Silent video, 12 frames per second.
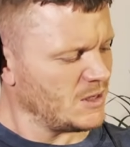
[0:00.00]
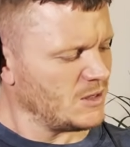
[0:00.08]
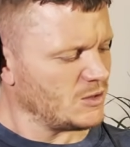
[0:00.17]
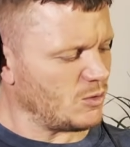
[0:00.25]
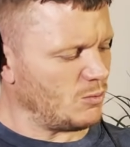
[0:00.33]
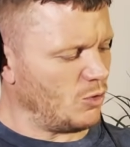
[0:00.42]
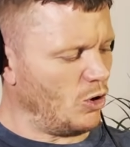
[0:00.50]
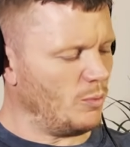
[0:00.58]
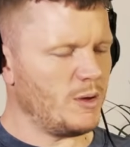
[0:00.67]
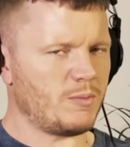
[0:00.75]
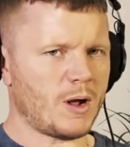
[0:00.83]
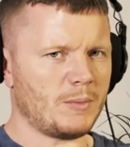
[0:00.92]
So
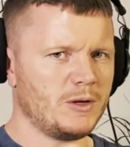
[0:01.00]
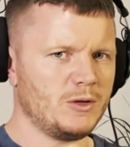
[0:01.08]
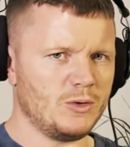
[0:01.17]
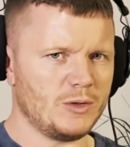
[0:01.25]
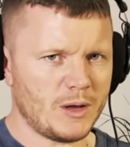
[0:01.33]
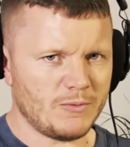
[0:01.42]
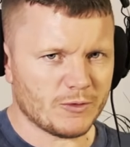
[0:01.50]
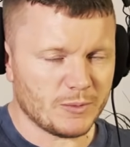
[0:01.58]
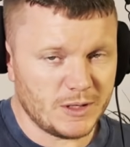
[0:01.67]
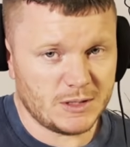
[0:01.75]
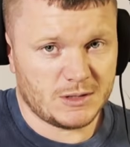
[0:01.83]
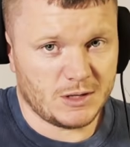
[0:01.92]
Moby probably knew them from
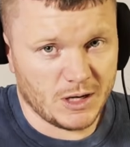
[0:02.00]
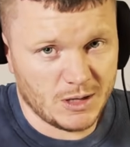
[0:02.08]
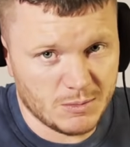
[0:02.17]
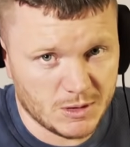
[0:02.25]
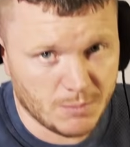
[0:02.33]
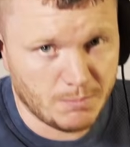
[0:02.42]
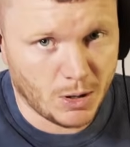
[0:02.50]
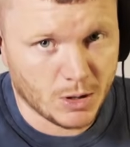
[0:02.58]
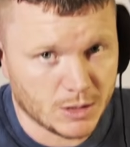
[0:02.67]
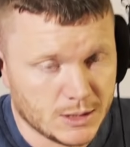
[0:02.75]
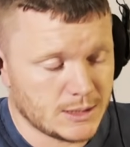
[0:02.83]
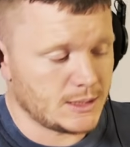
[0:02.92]
his time in the
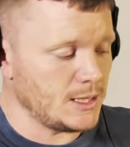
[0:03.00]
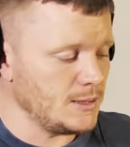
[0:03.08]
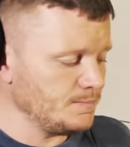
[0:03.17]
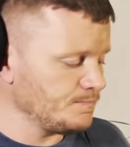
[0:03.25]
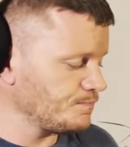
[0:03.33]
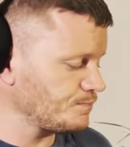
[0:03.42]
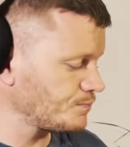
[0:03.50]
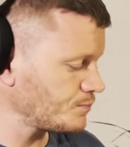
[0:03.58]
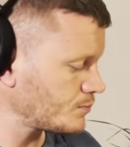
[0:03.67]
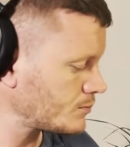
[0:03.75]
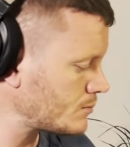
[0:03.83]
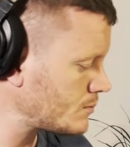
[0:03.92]
punk scene,
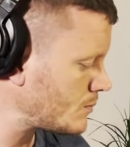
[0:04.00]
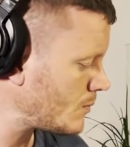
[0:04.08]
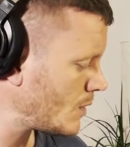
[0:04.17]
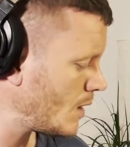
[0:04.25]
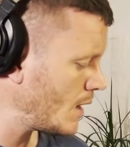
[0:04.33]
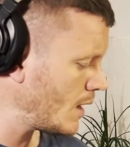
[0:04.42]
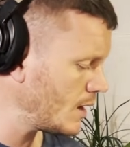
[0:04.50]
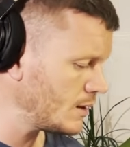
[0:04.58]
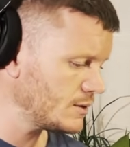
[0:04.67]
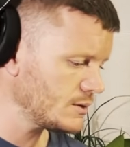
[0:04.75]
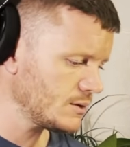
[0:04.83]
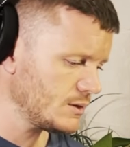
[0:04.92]

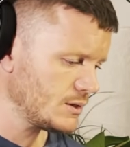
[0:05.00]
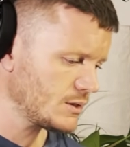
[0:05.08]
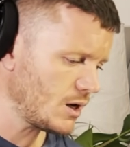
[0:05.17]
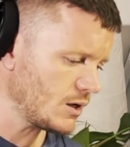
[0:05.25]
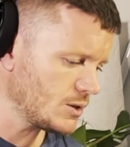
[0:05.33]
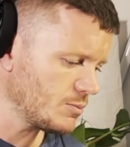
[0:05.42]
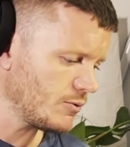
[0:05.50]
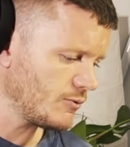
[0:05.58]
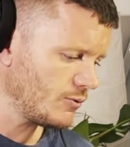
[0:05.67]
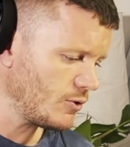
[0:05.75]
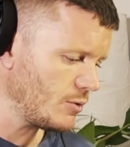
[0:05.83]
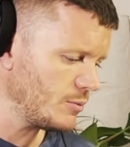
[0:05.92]
and this song is
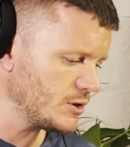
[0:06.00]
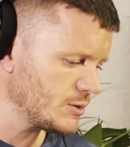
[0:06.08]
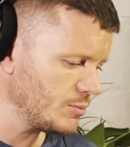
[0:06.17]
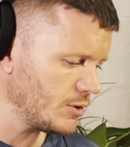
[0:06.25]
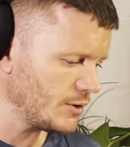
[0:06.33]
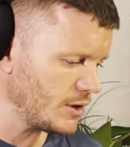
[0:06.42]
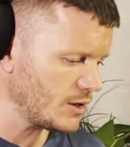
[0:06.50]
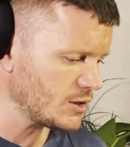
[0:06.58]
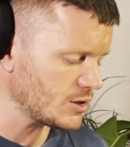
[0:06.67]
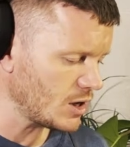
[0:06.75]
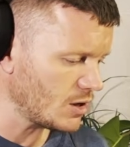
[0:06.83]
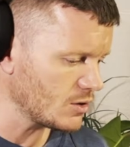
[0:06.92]
Performance, but their
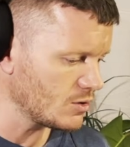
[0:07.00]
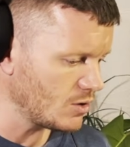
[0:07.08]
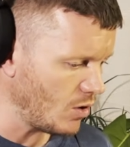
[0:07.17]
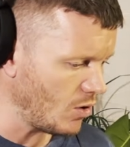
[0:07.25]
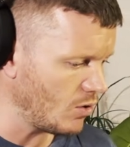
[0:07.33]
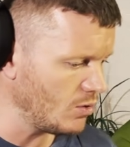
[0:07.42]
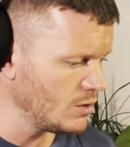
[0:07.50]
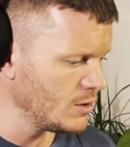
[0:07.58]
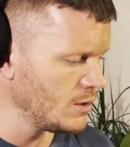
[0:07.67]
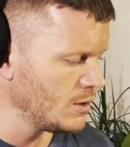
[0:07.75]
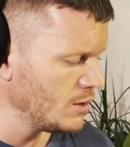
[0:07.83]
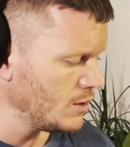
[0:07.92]
song Go
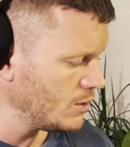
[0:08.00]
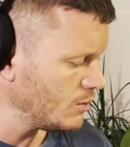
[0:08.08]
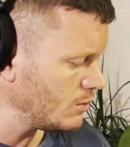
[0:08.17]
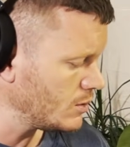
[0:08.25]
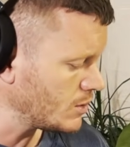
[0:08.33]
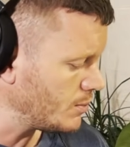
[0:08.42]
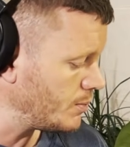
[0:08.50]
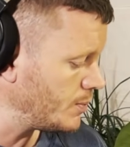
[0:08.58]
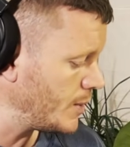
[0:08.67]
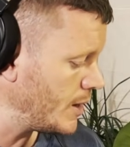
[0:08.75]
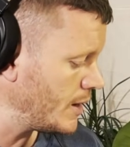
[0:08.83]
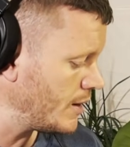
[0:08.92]
was a
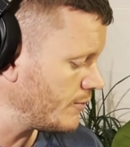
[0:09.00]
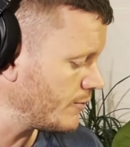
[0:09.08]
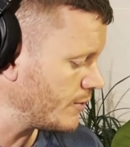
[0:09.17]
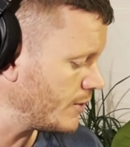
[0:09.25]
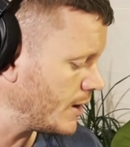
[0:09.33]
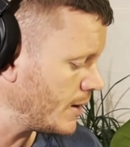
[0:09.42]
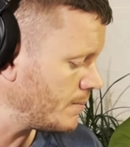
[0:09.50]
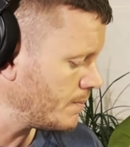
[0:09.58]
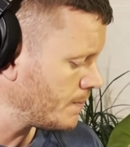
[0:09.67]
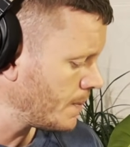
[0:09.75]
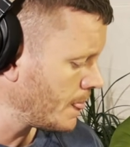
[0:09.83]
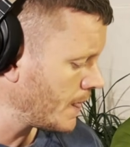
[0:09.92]
big hit for
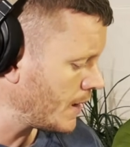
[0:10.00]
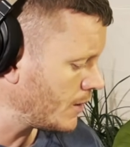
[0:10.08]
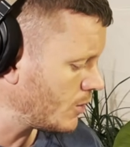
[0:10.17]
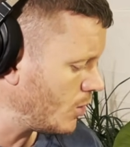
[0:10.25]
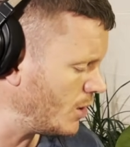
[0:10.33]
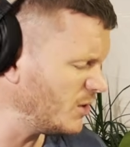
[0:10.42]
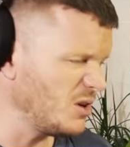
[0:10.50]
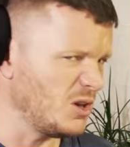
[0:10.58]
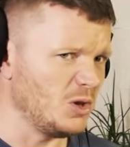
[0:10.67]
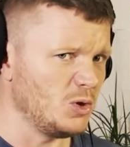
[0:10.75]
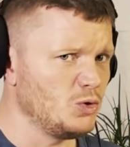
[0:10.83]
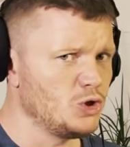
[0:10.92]
them, and according to the
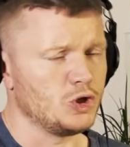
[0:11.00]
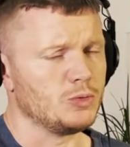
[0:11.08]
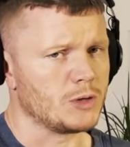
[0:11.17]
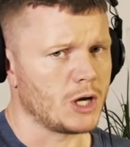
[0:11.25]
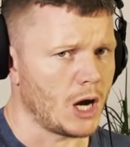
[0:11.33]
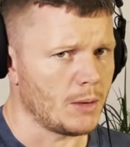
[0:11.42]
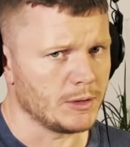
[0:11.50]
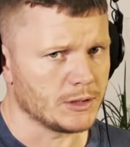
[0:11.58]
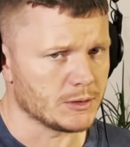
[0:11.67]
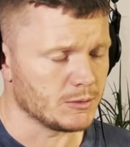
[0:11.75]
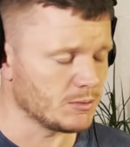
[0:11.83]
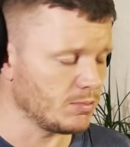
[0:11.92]
YouTube
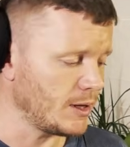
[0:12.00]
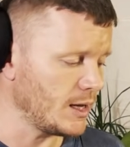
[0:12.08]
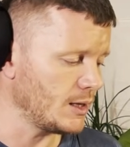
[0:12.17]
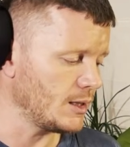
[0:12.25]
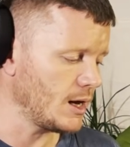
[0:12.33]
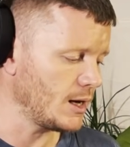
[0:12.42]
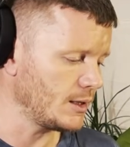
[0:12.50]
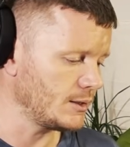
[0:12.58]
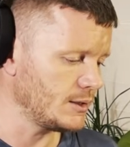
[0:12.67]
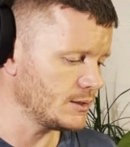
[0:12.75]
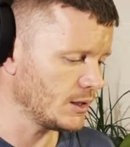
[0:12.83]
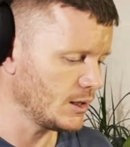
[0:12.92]
comments, it was played a lot at
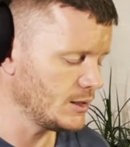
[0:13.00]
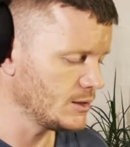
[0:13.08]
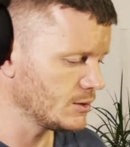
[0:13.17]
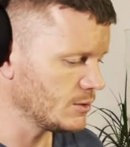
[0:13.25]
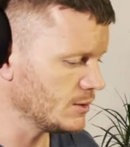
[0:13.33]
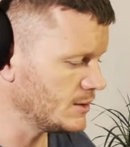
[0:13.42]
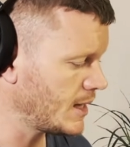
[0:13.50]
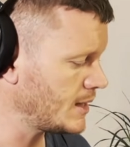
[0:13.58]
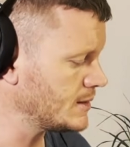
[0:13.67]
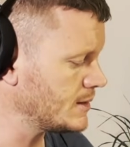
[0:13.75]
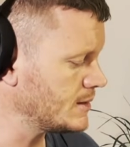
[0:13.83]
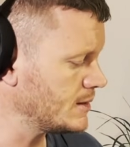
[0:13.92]
these high school
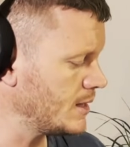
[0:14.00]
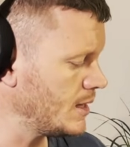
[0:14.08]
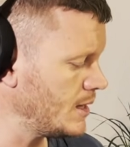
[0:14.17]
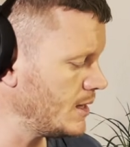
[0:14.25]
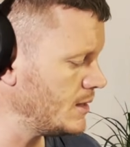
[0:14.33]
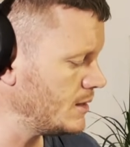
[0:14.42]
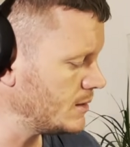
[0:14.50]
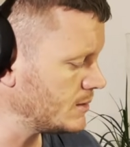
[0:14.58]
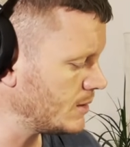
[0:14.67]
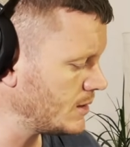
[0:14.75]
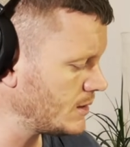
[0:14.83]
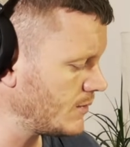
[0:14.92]
dances in the 80s.
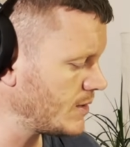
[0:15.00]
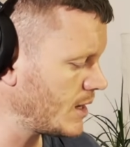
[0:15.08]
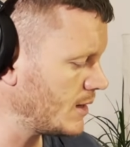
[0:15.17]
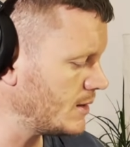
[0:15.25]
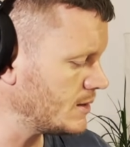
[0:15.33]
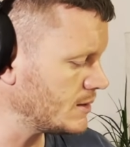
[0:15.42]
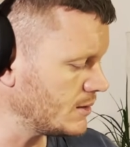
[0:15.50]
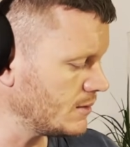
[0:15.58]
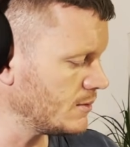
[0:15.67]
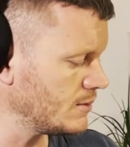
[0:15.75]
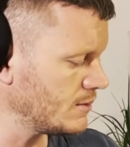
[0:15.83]
So let's give that a listen.